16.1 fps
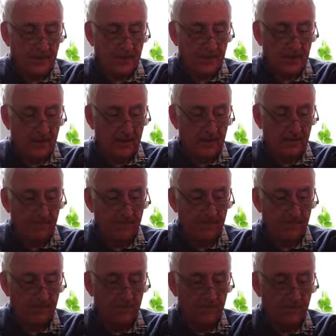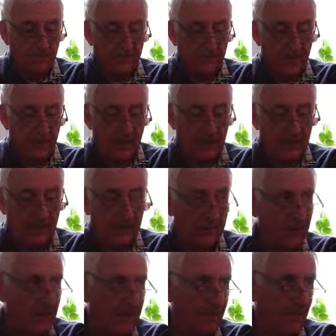I can
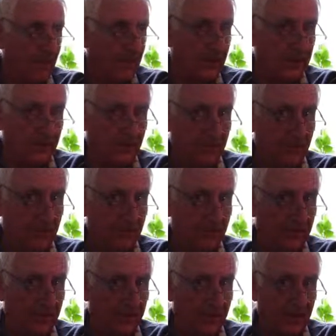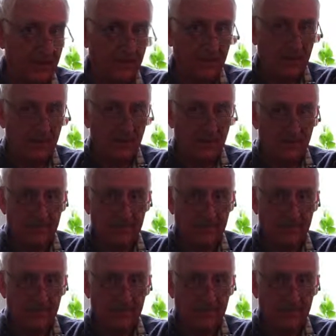remember one or two people staying in my